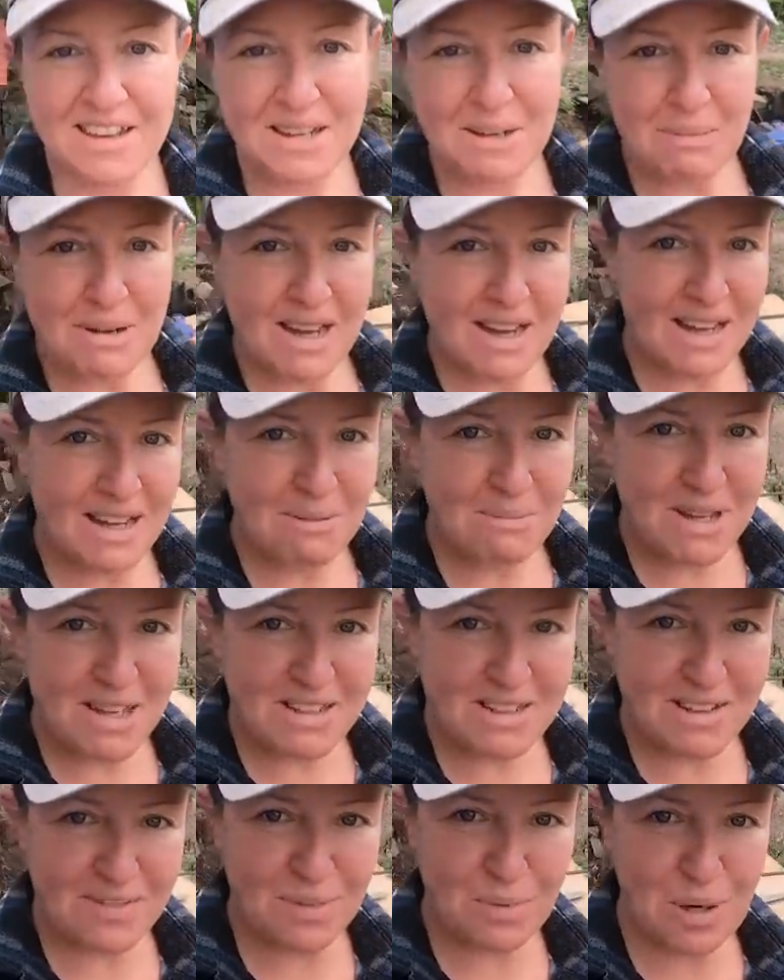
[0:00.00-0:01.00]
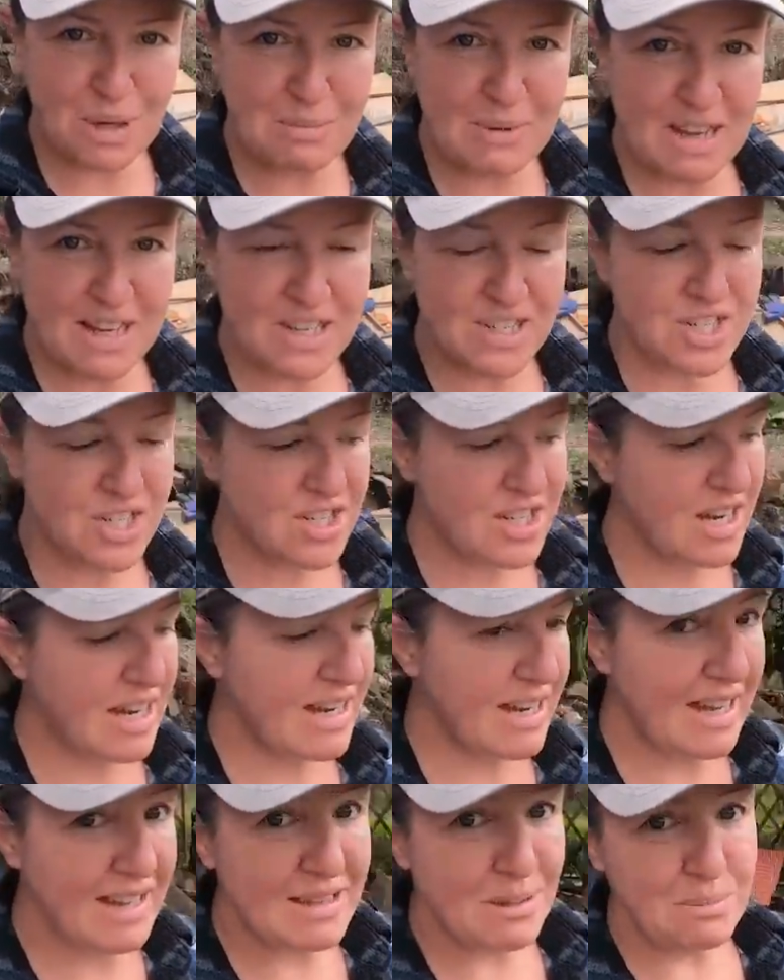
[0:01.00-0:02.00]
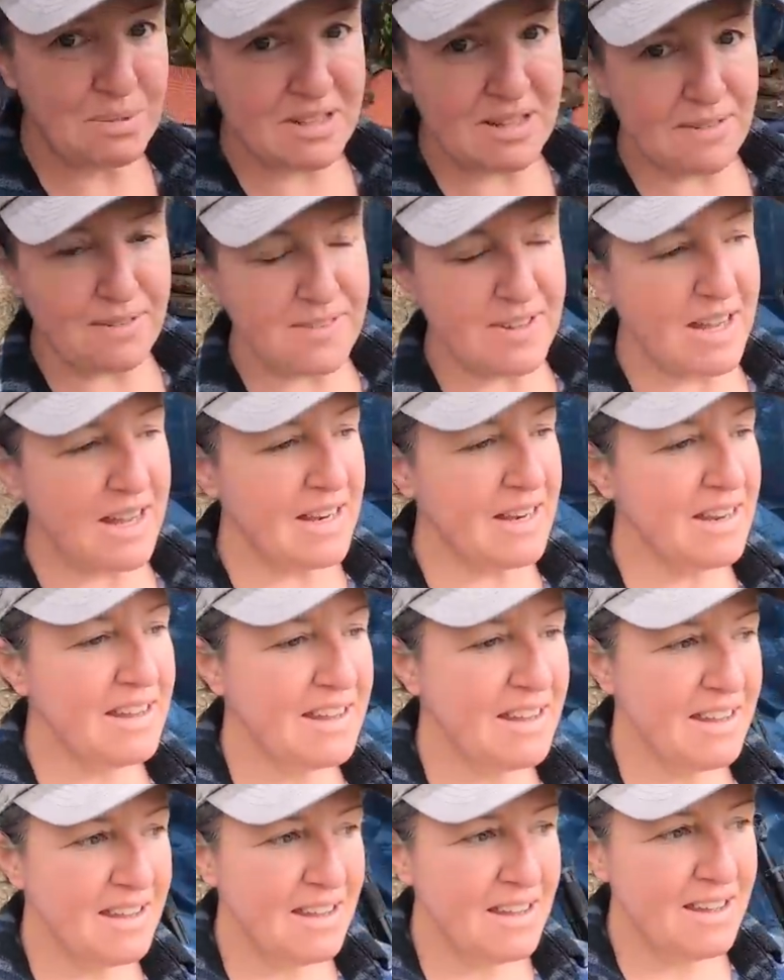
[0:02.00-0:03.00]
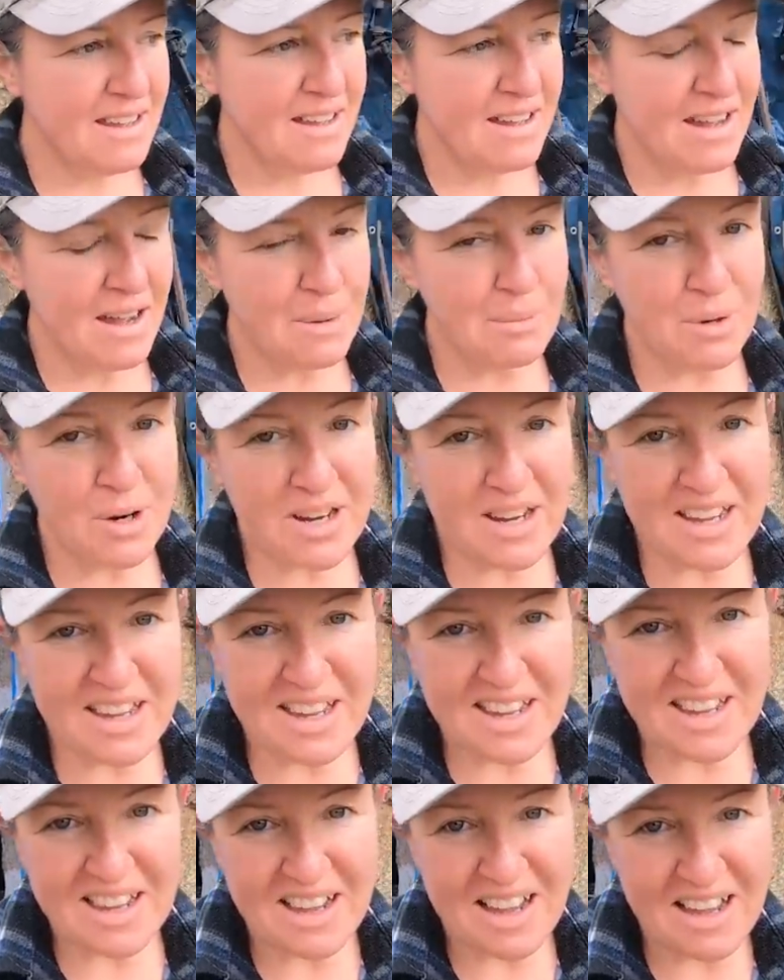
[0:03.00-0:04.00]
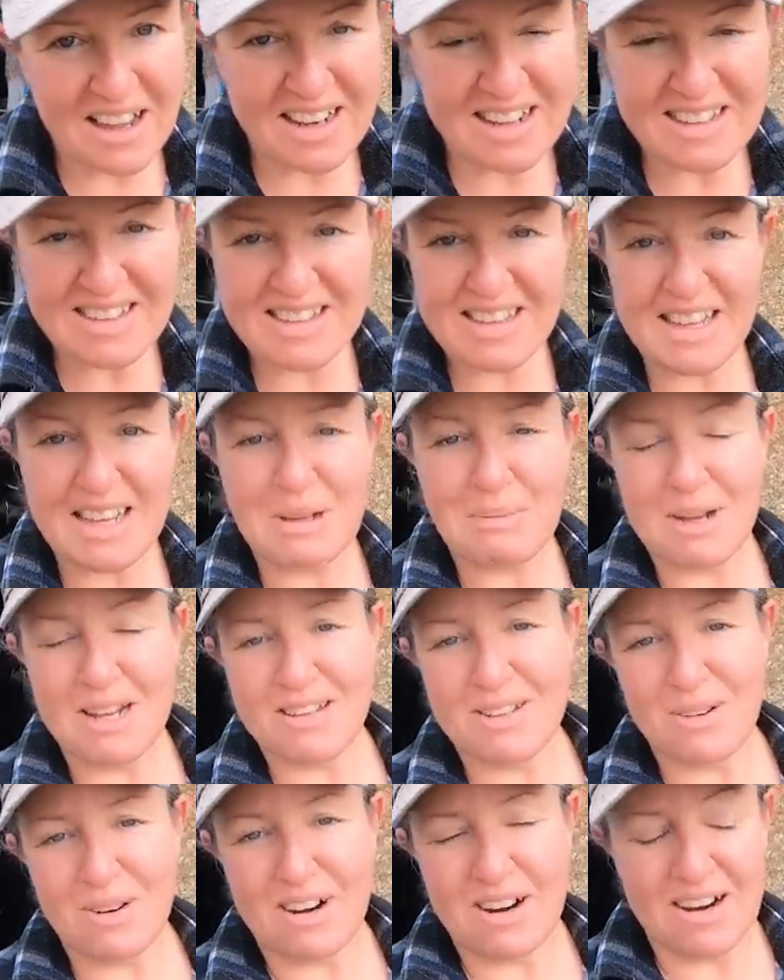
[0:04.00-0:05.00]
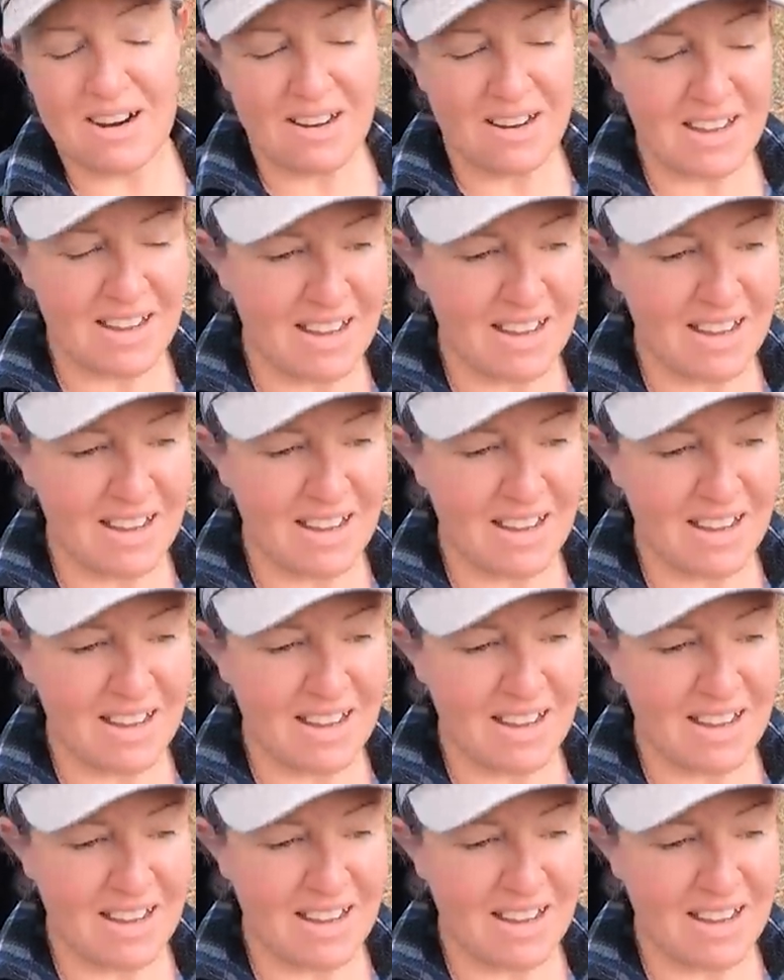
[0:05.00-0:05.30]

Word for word: to my makeshift workbench and get some stuff done. I'm working on insulating my door.